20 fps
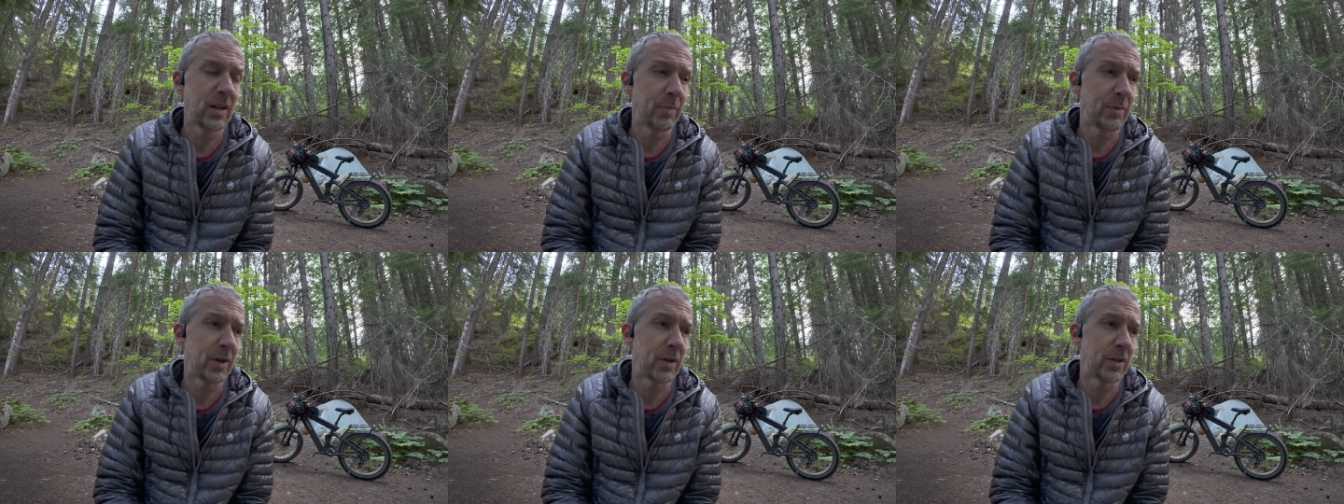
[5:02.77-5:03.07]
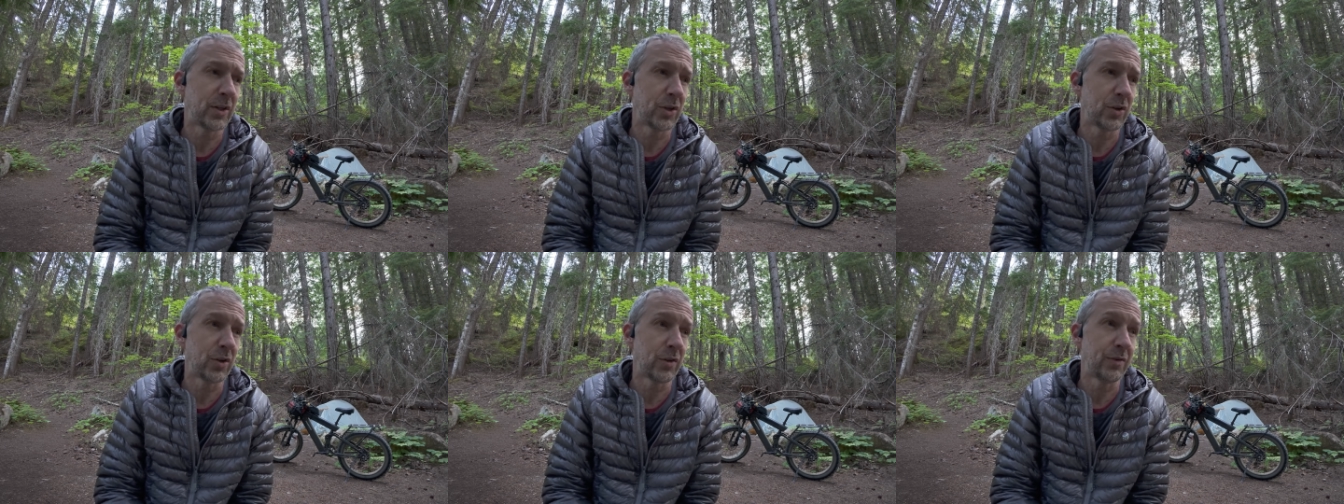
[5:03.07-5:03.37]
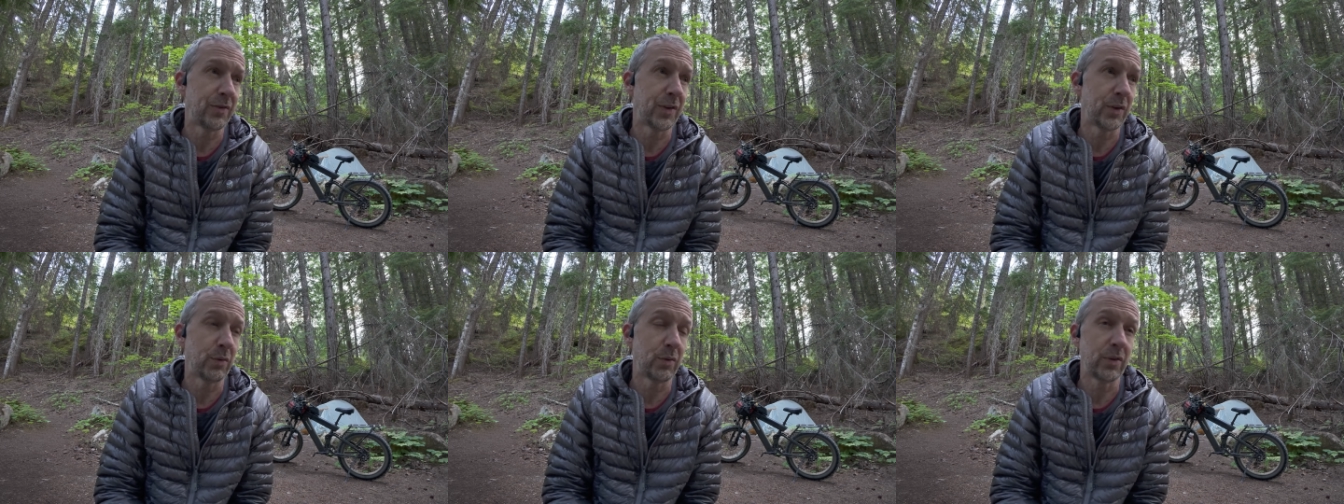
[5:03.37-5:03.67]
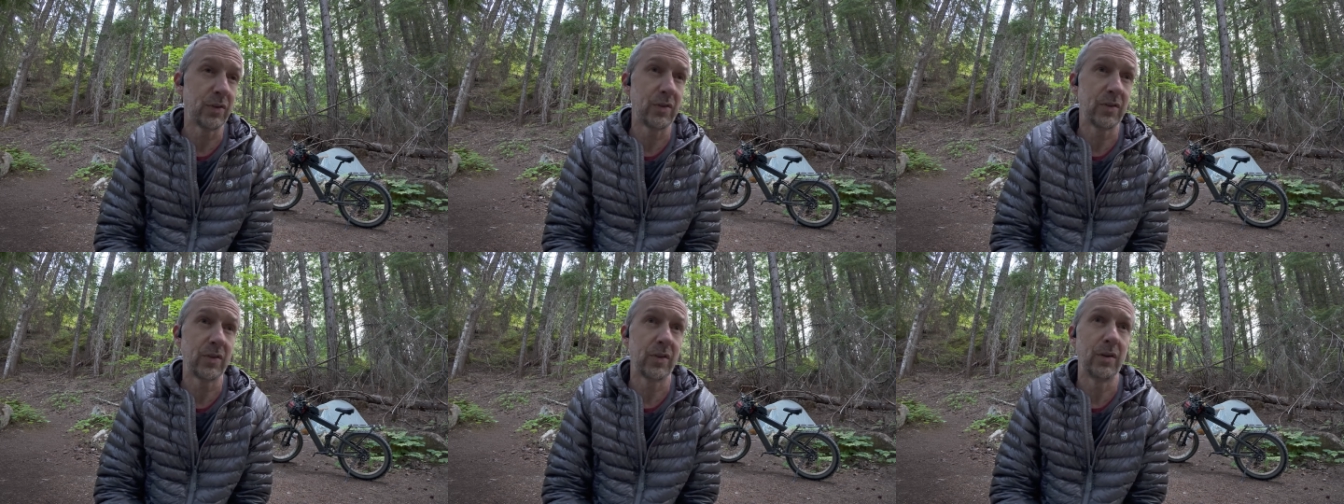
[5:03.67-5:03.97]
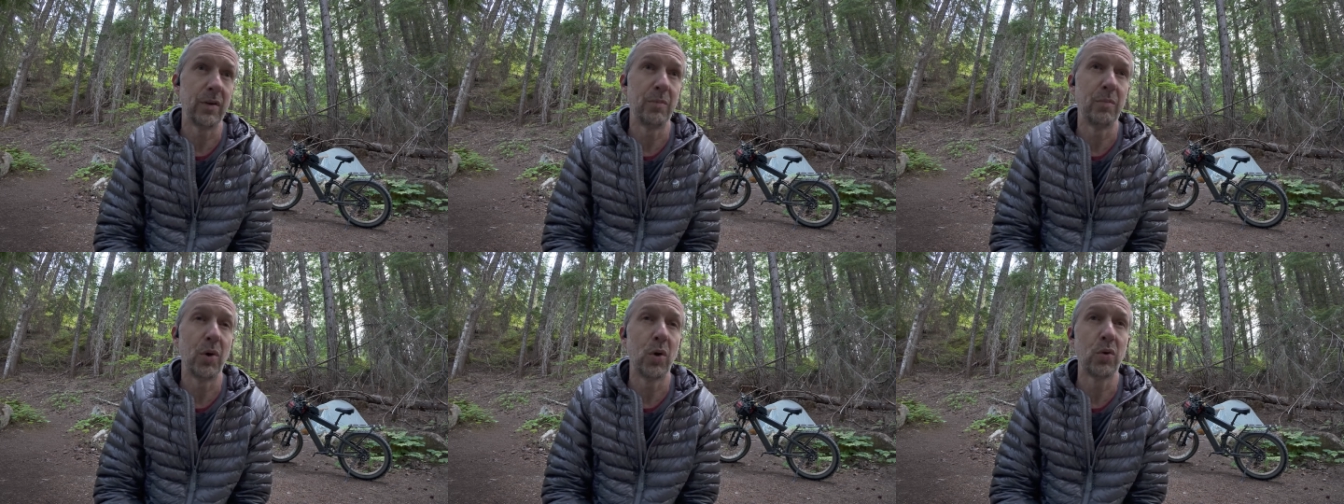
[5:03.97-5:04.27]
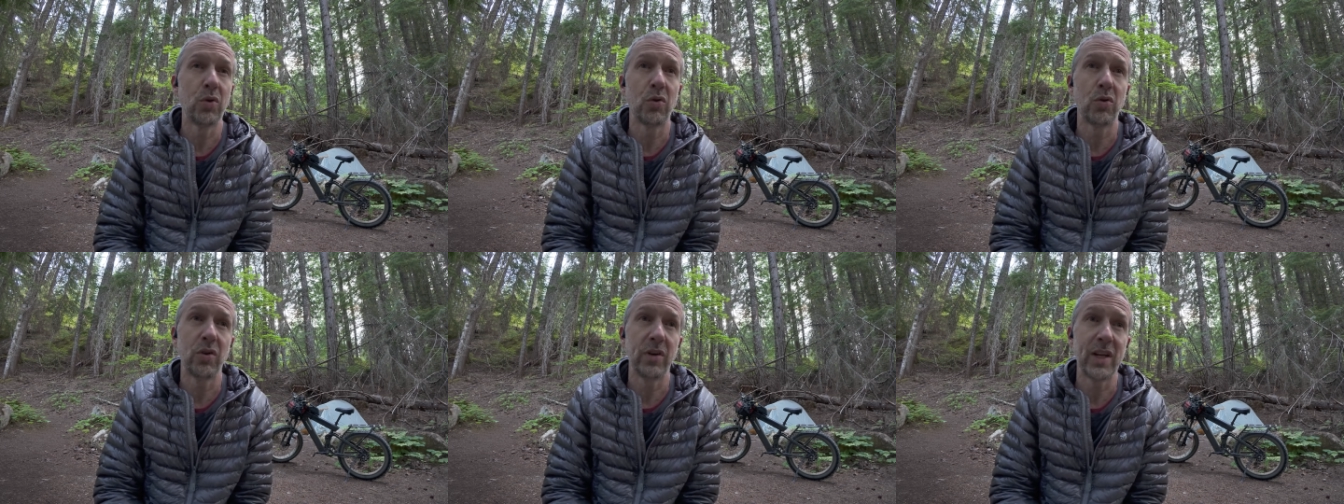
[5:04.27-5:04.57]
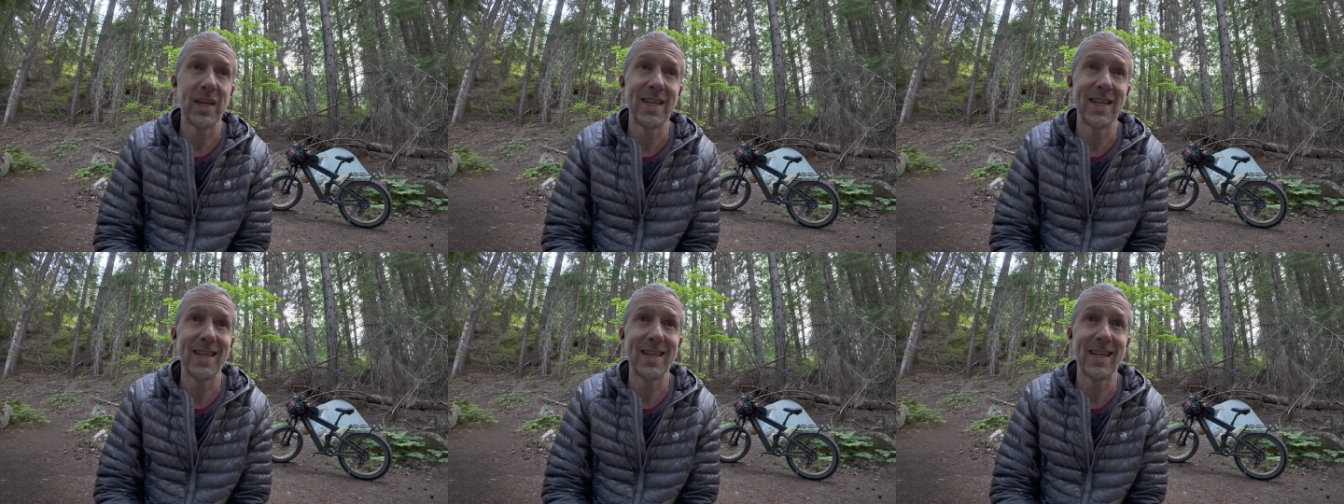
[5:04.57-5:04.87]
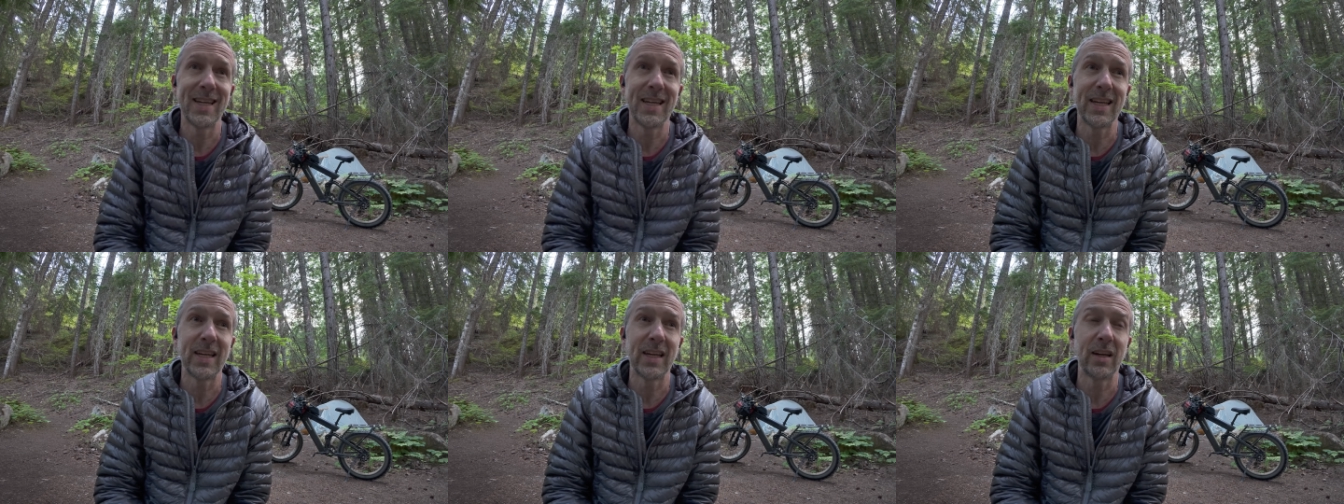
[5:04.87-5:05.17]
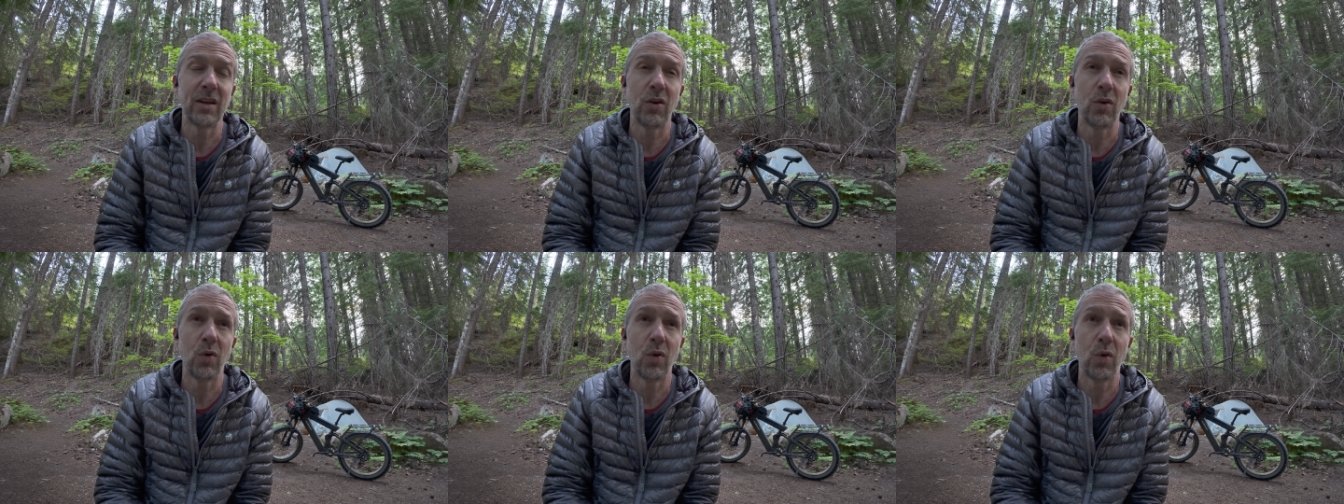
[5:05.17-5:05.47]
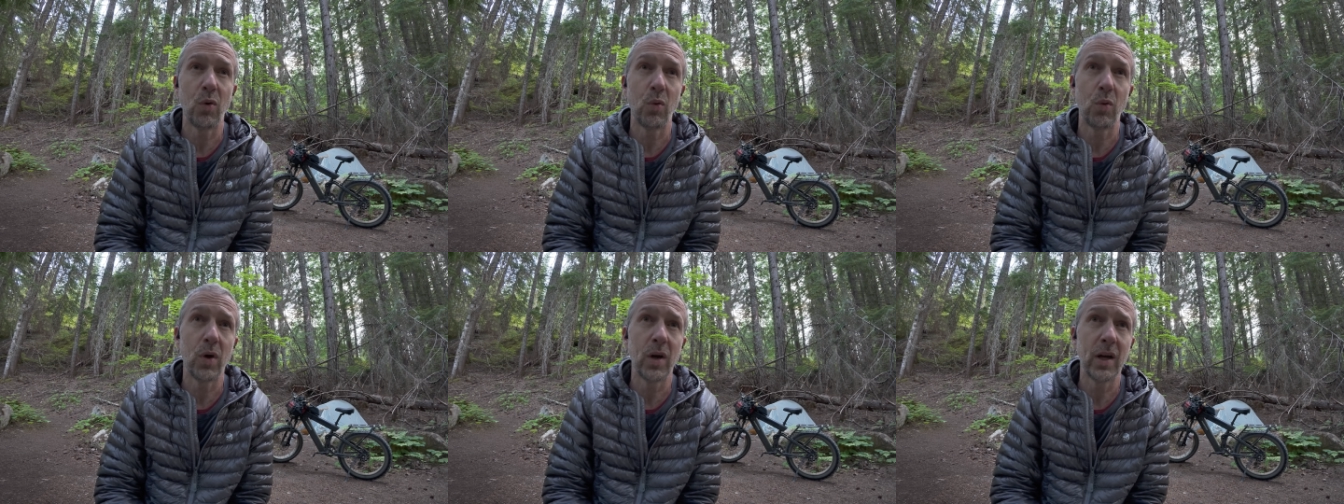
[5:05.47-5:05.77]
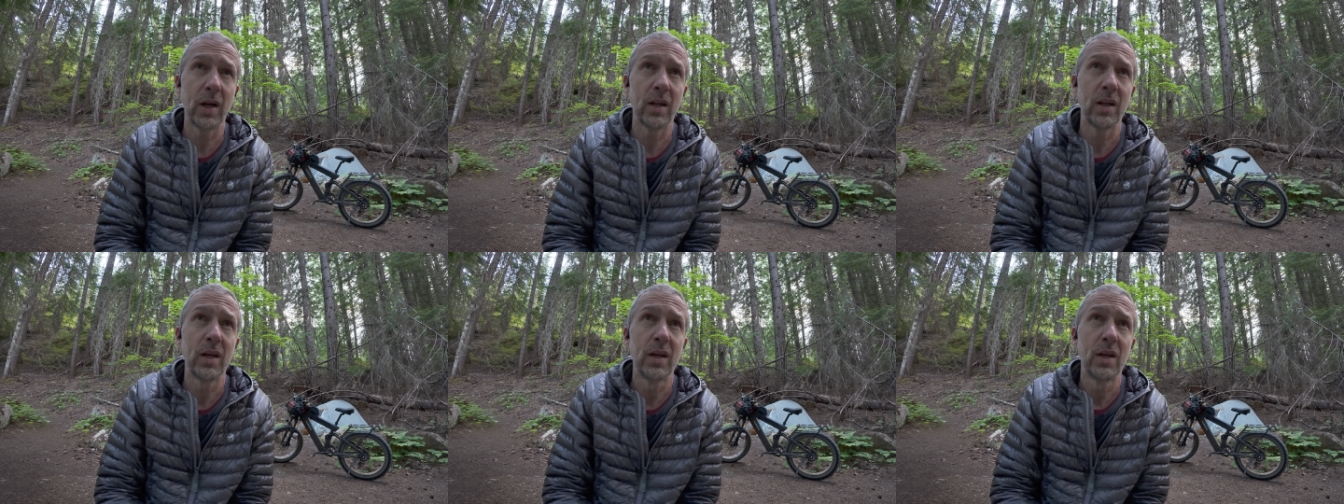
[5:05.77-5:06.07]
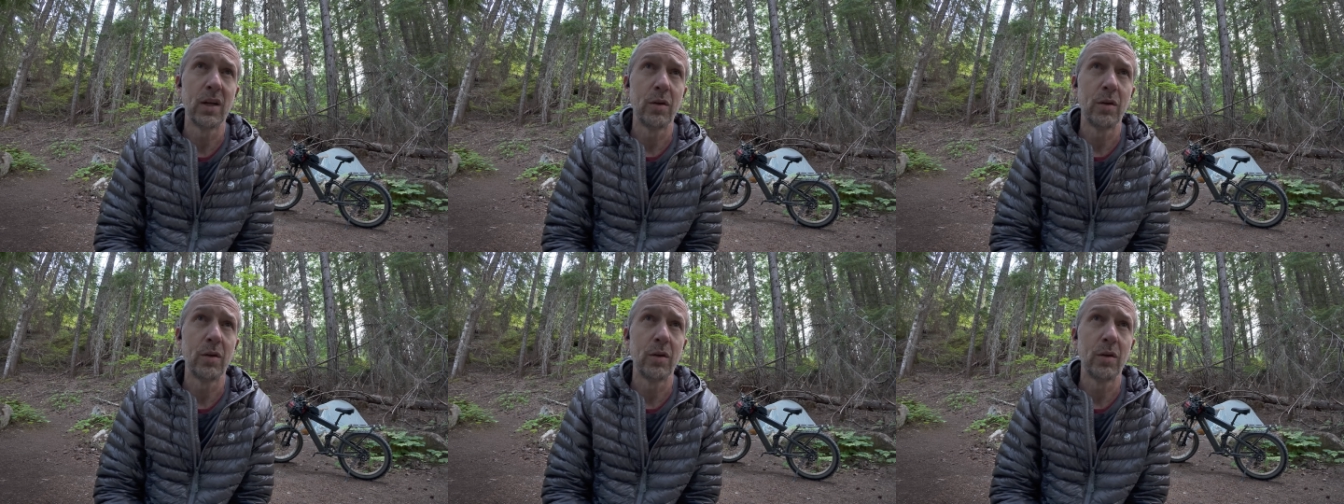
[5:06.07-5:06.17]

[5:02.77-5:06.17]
I'm not sure if it was the motor heating or what,